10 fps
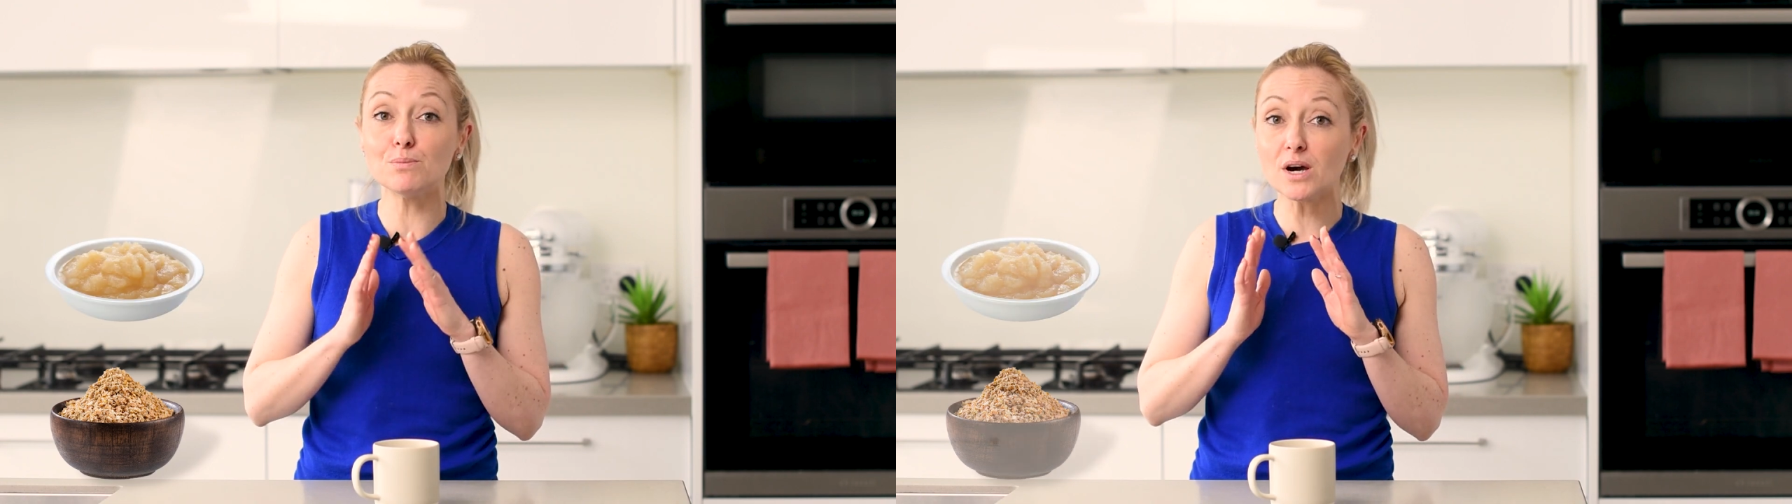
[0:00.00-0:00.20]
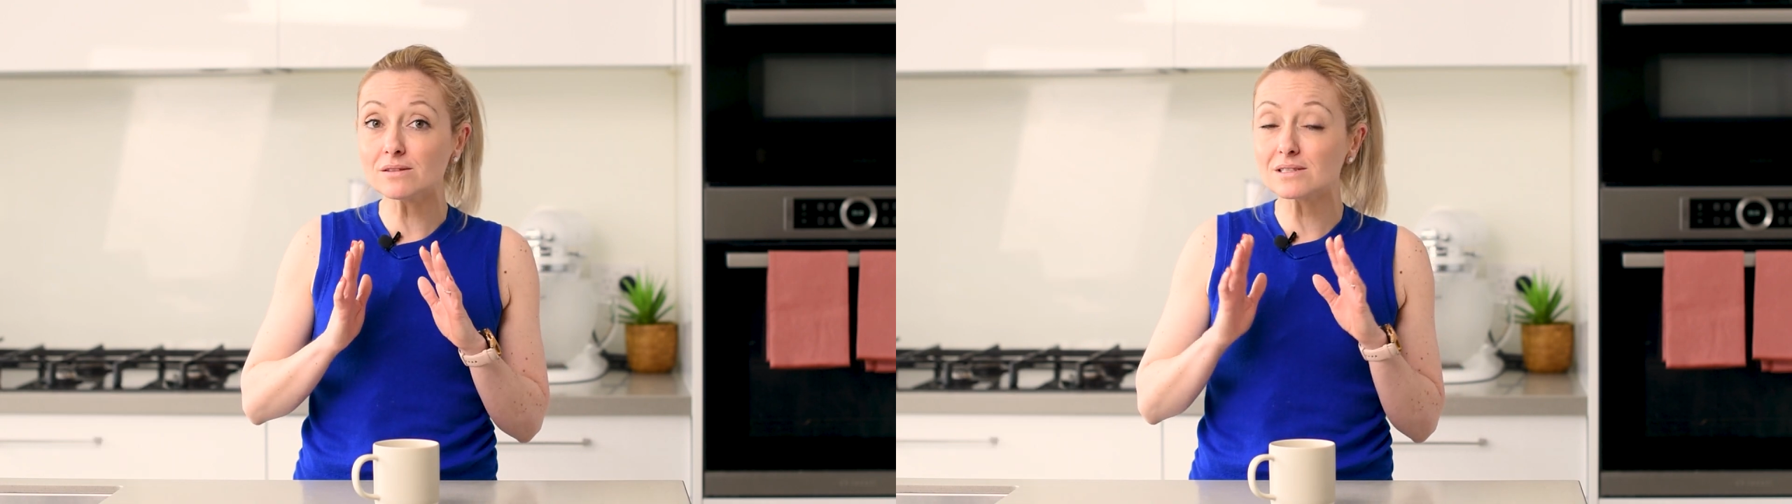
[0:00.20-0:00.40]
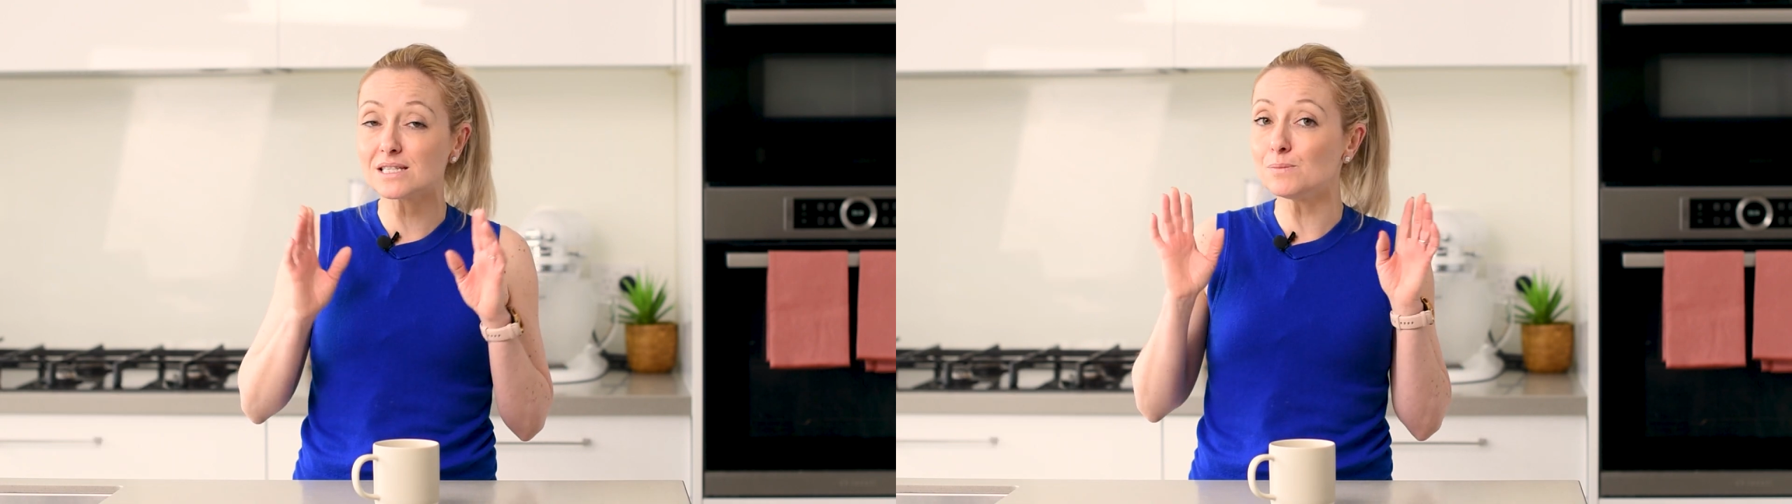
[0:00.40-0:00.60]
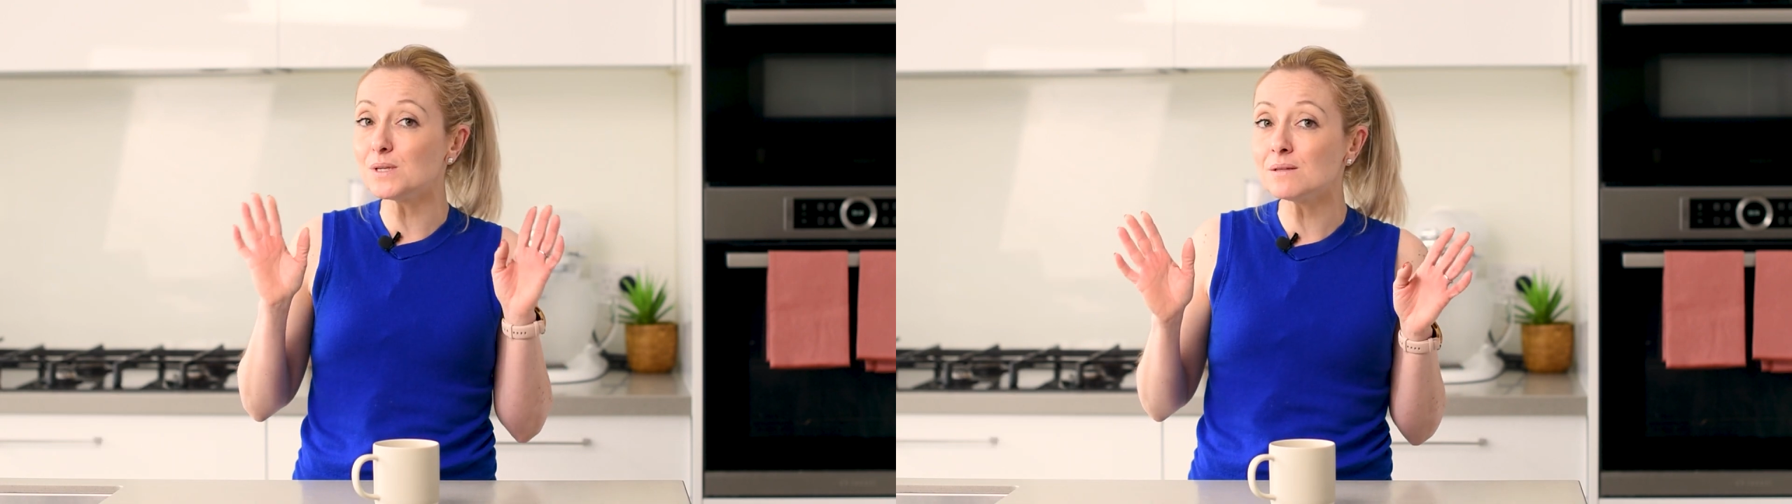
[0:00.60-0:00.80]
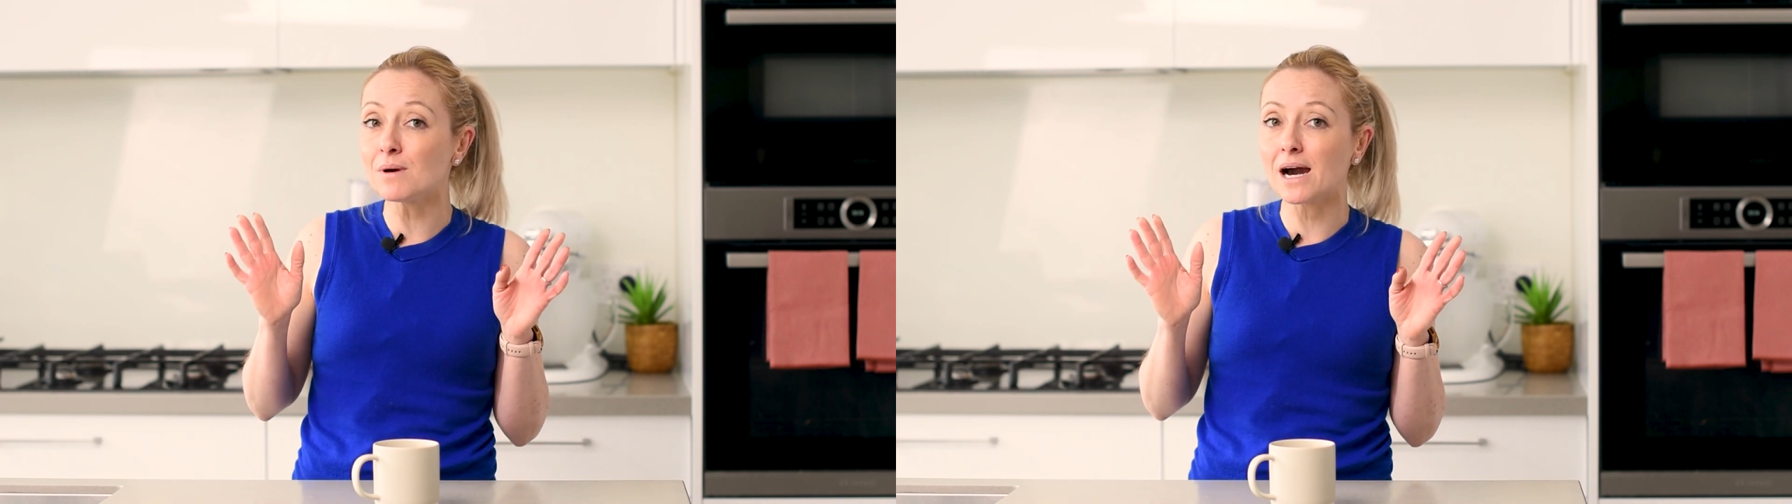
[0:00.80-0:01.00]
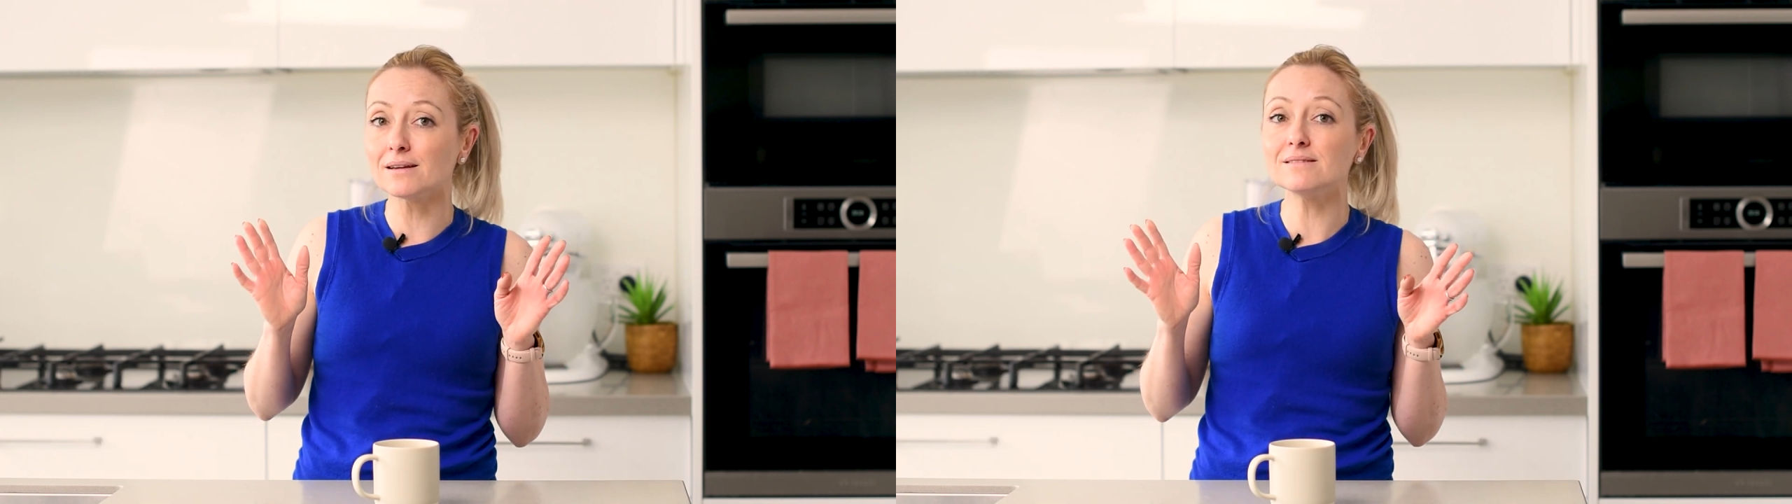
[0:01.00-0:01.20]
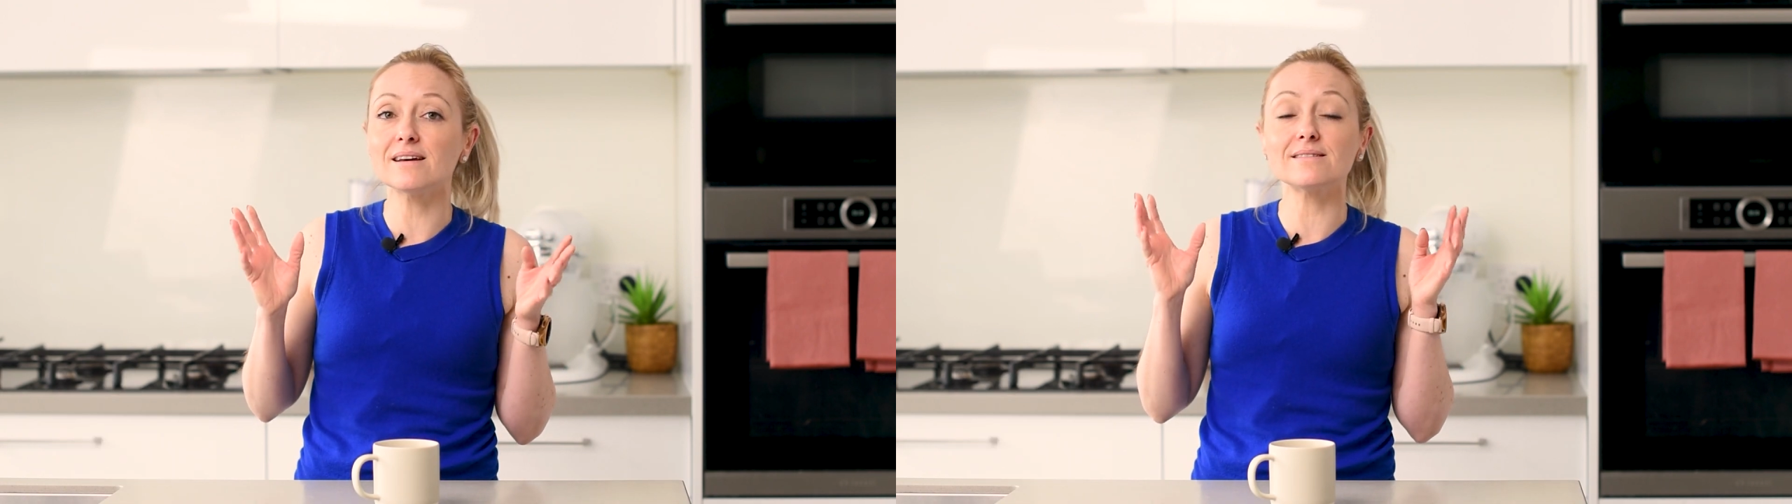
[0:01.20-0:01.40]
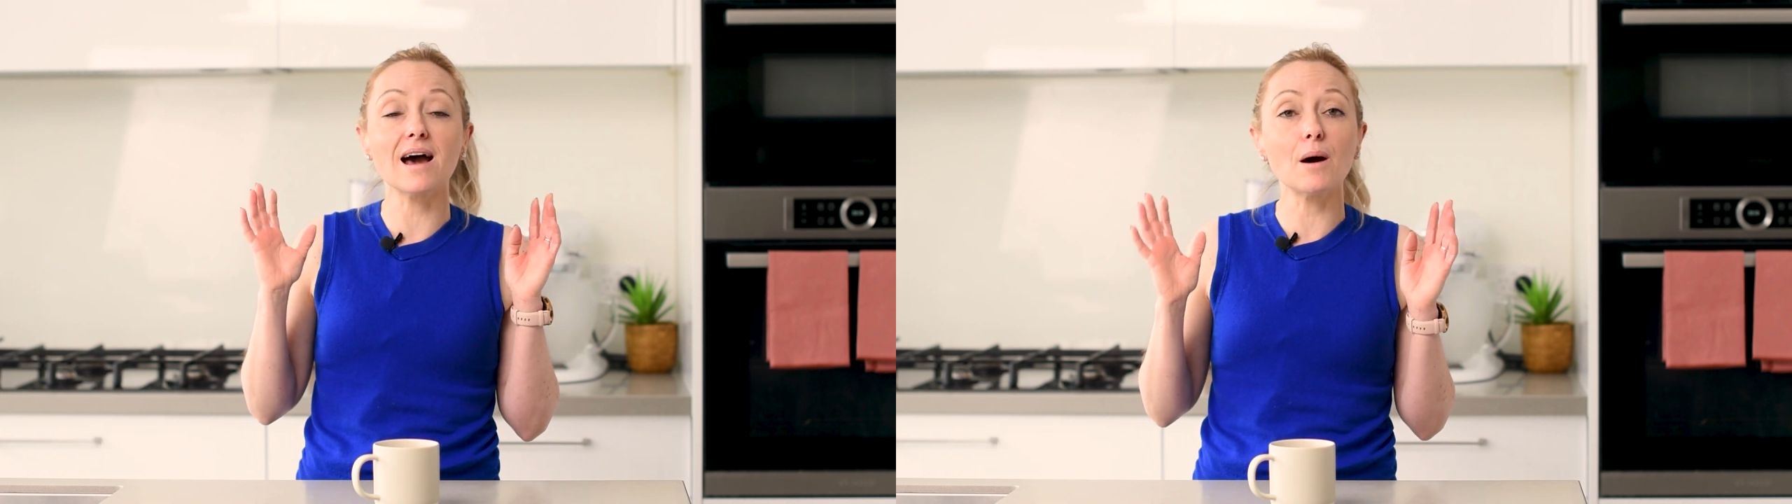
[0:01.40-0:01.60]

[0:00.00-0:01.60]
but keep in mind that